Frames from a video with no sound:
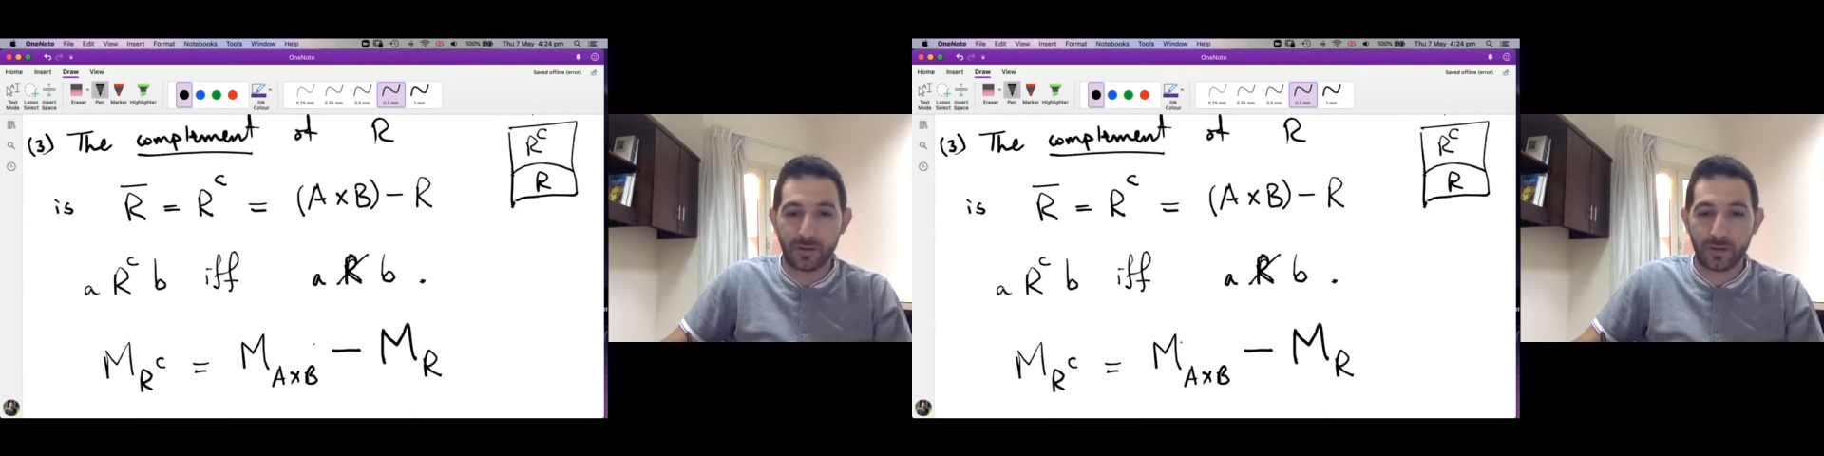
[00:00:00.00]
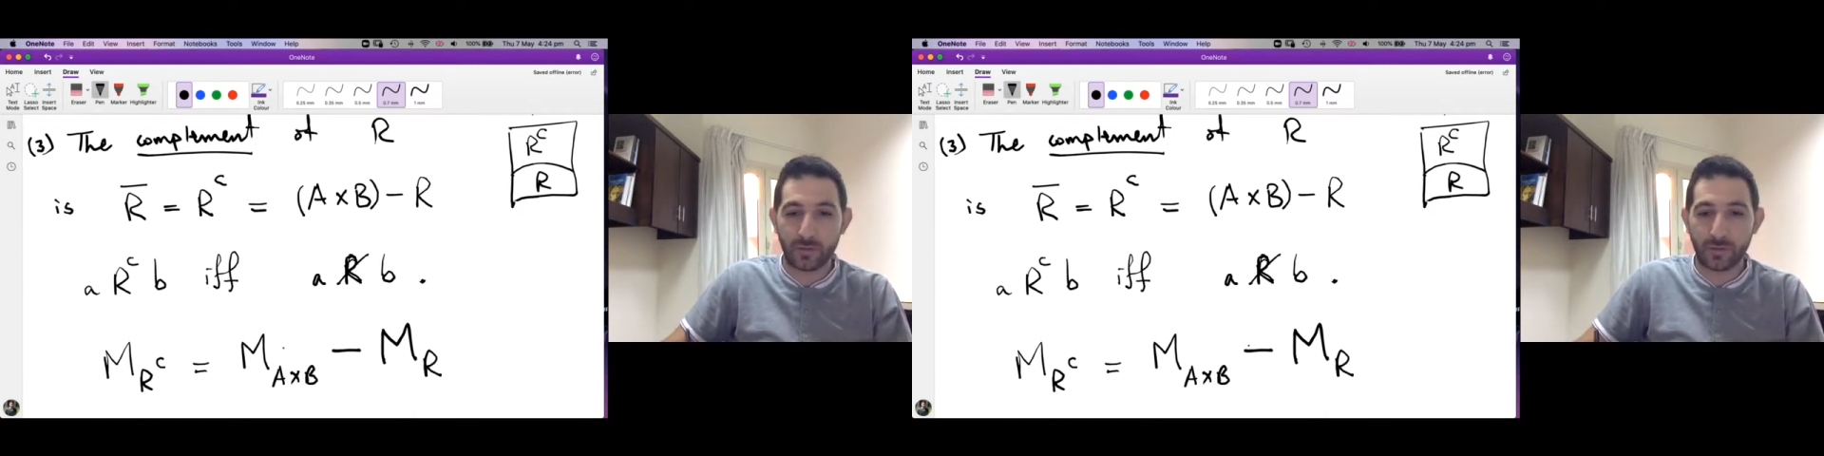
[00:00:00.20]

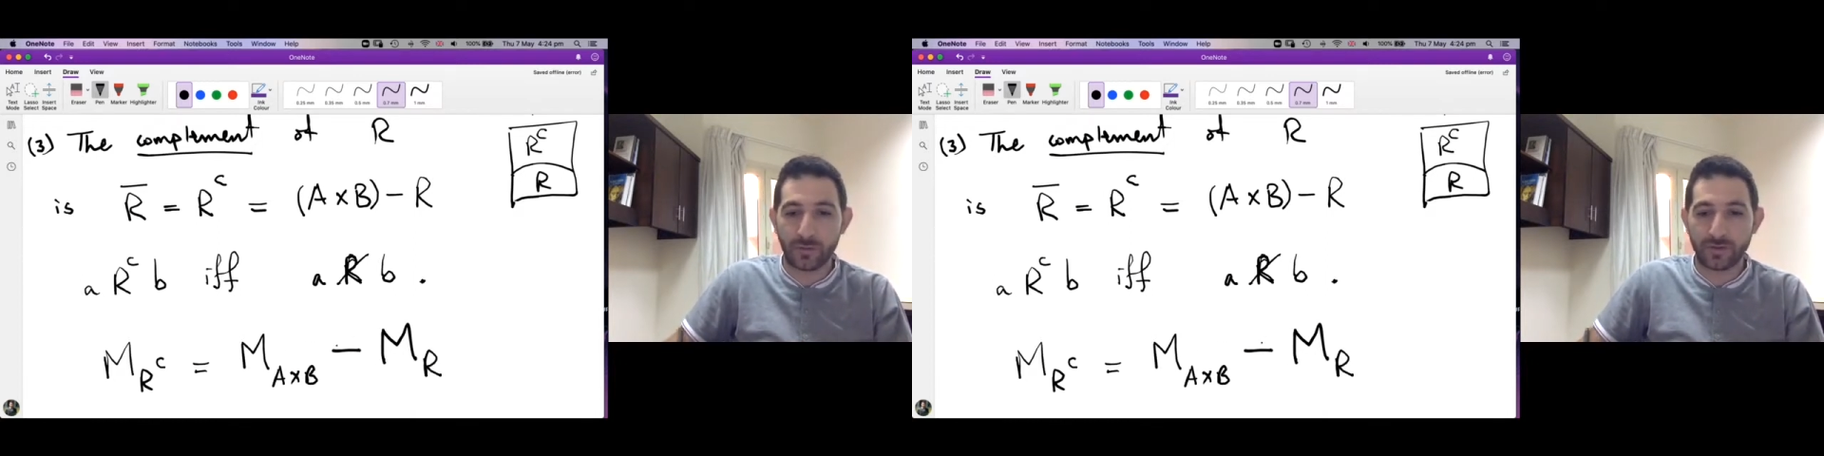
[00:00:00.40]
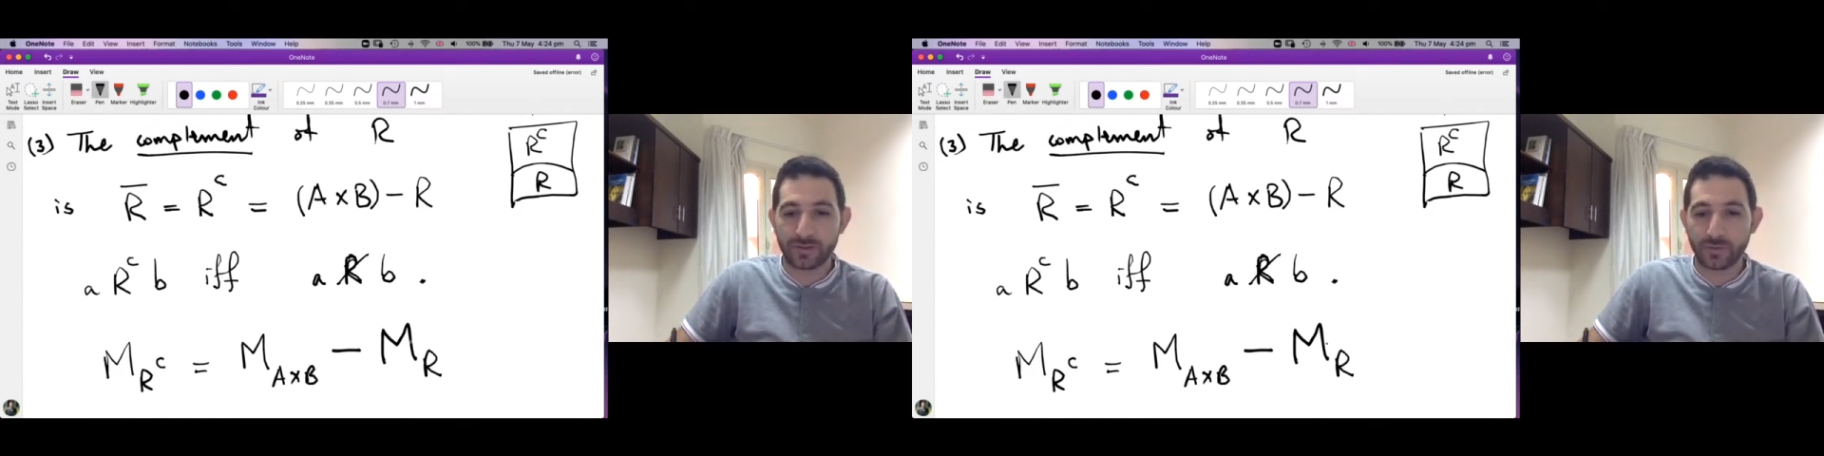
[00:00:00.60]
then 1
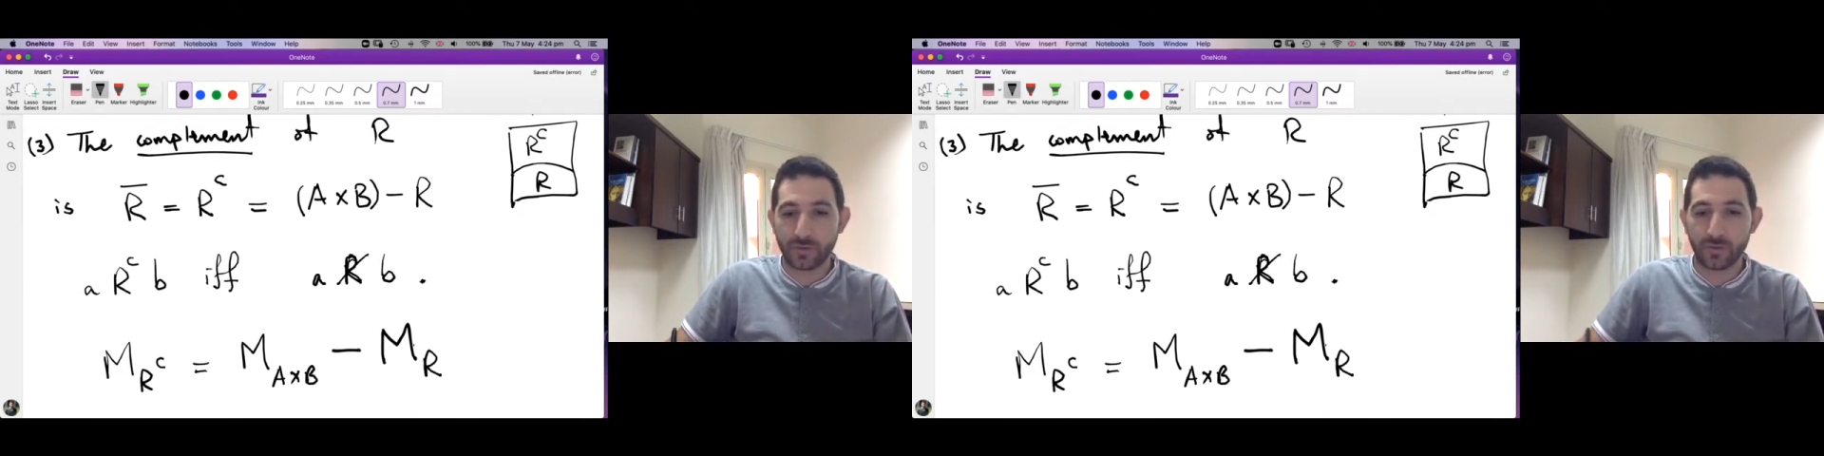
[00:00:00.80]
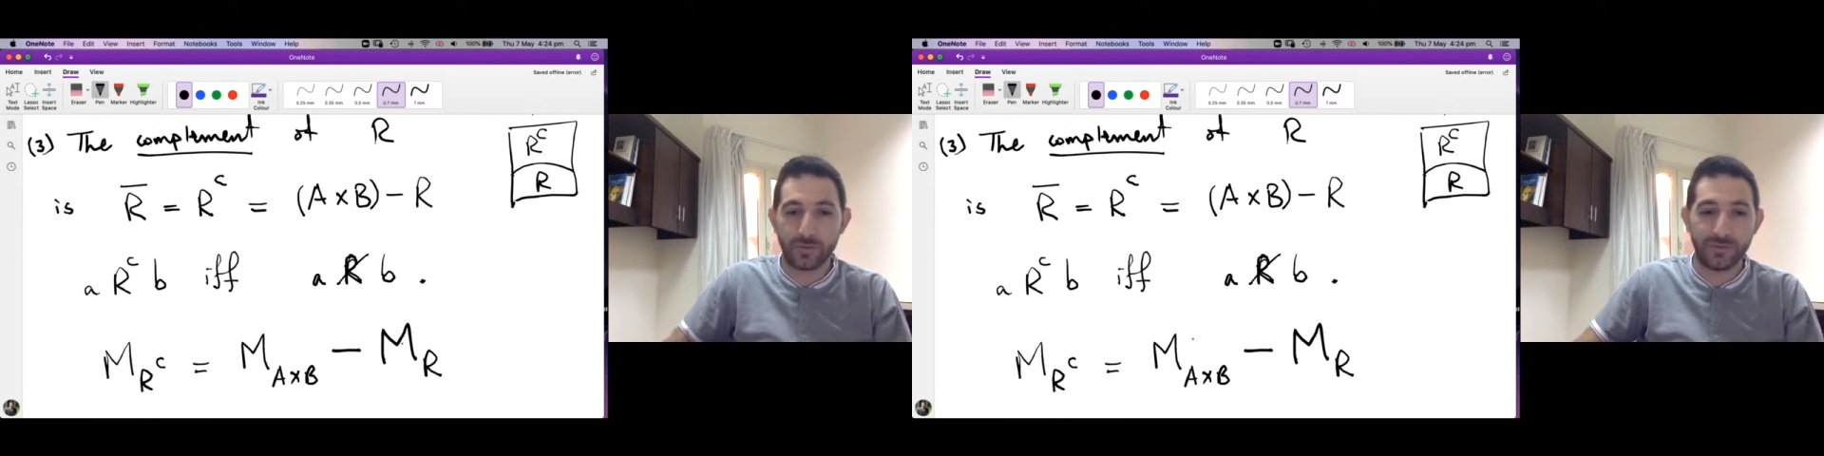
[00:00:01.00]
minus
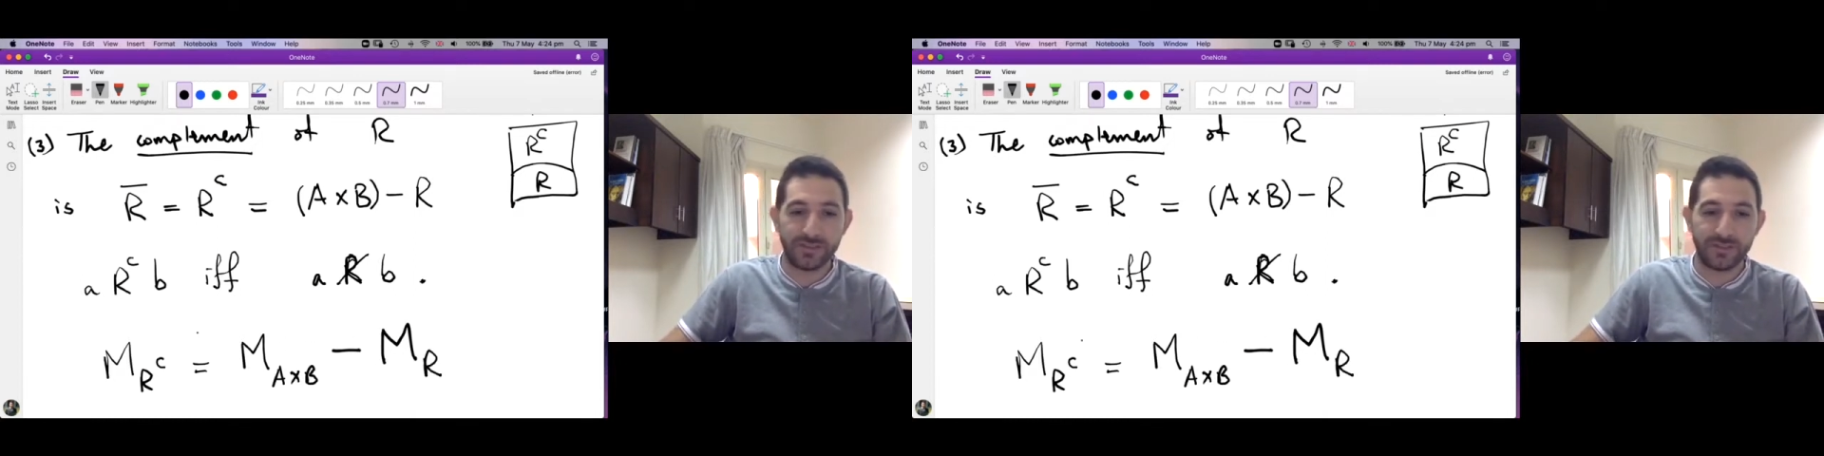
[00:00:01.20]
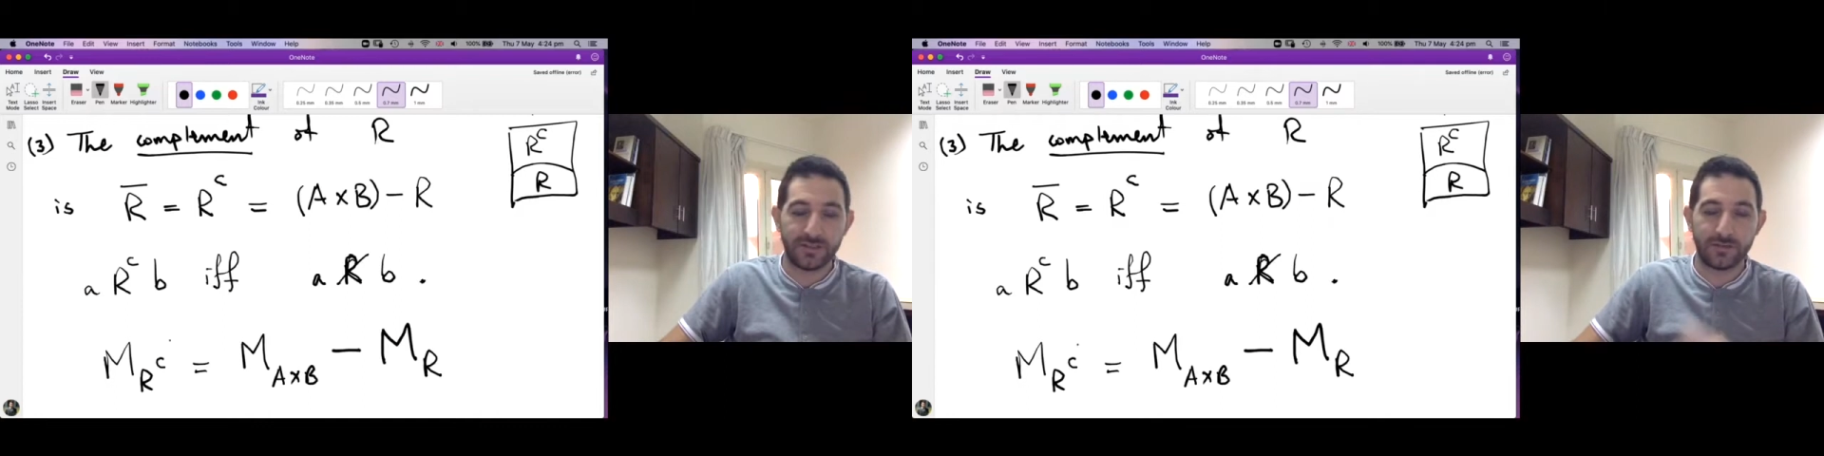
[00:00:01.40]
1 will be
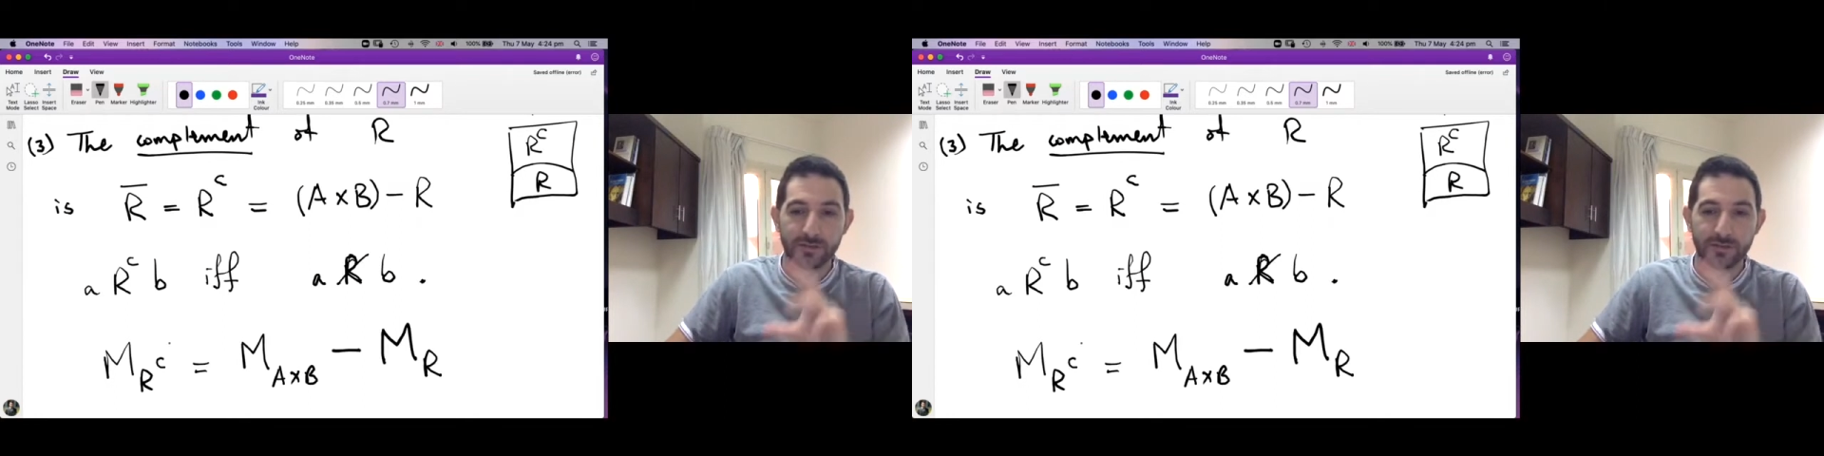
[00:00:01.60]
0.